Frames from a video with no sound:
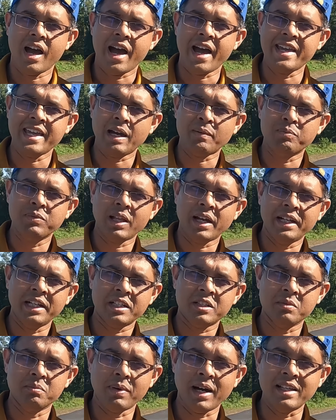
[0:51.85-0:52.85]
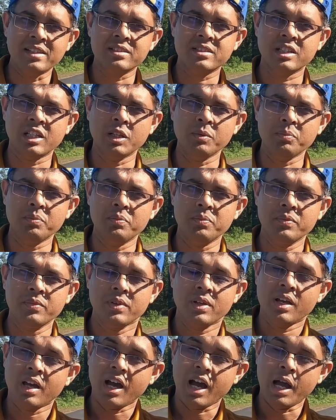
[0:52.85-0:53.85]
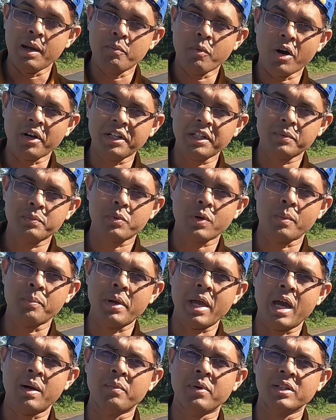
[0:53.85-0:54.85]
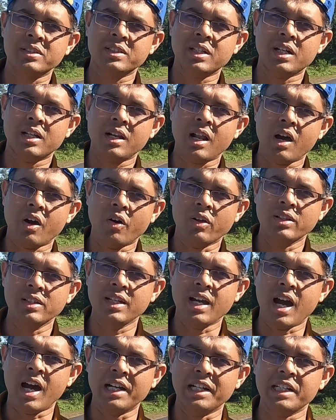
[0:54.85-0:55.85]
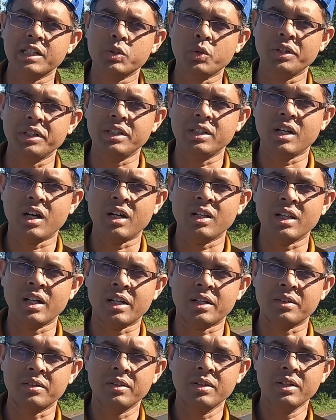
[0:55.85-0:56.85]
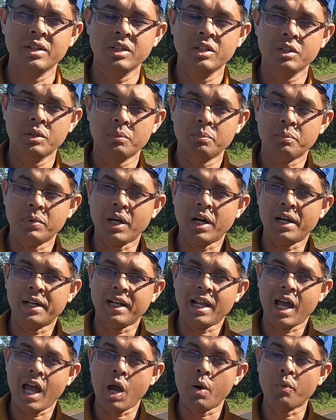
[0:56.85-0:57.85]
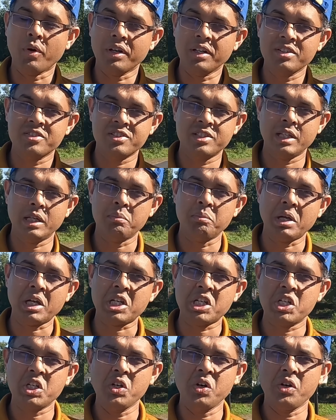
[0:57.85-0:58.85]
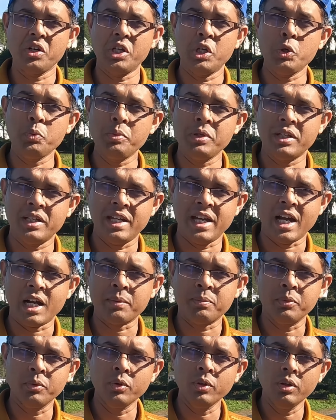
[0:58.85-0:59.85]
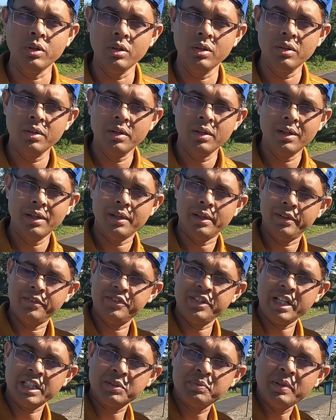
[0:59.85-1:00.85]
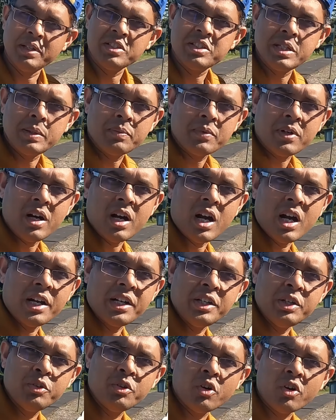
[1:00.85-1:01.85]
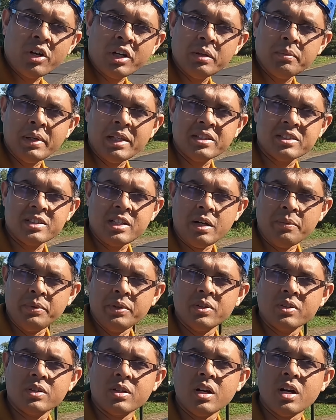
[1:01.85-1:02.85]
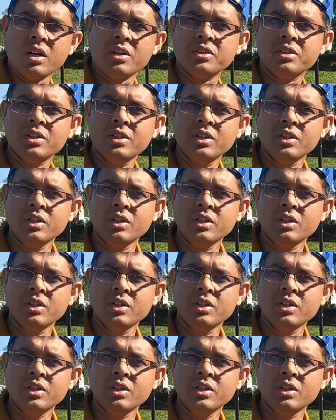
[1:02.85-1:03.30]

I apply it myself. I bought it from Amazon only $120 but I want to say make sure you be careful. So expensive car, you don't want to mess up your car.